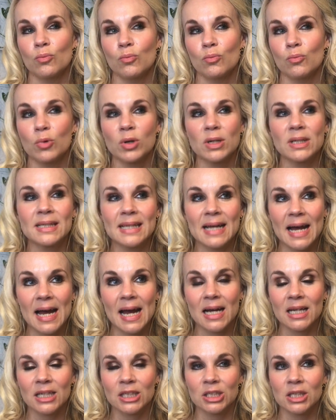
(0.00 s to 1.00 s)
What does it
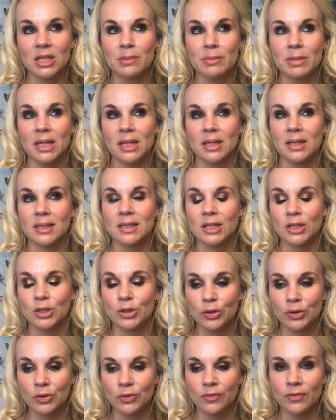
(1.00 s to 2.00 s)
actually mean? Is it
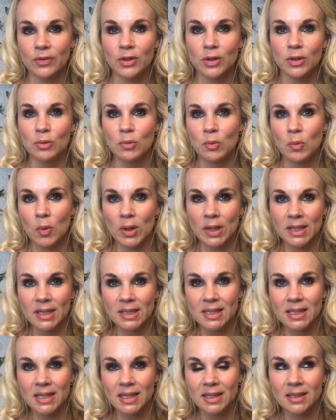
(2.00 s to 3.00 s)
good for you? What
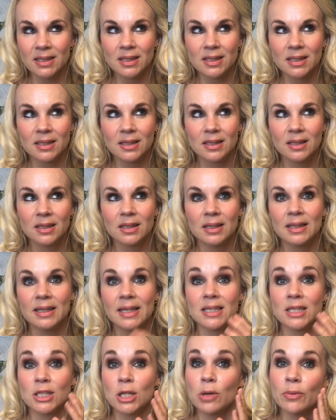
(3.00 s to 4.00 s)
is it?
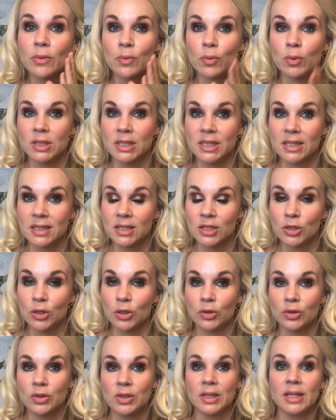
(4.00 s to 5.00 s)
Let's start with what it's
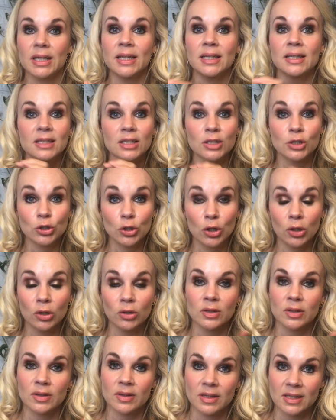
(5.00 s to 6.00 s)
not. It's
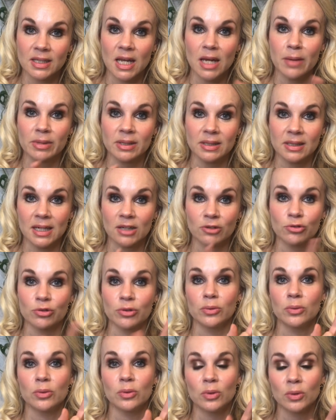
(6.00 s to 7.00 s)
not the same as
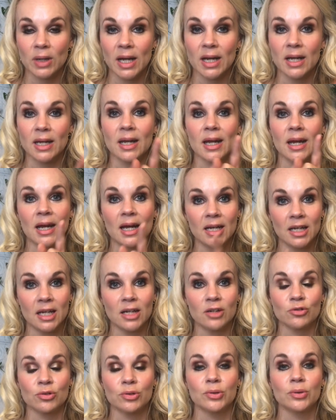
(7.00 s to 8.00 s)
natural. Organic and
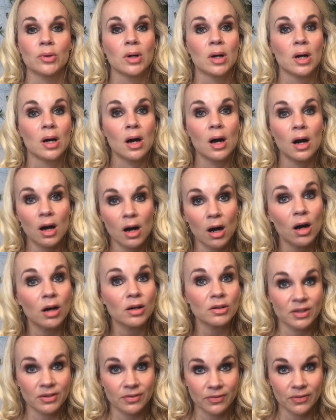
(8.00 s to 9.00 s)
natural are
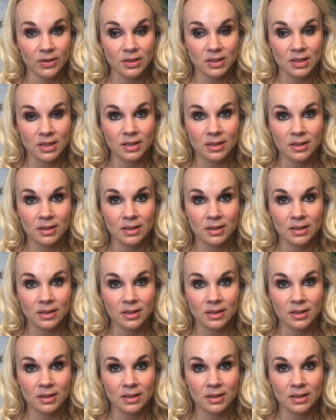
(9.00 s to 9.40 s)
different.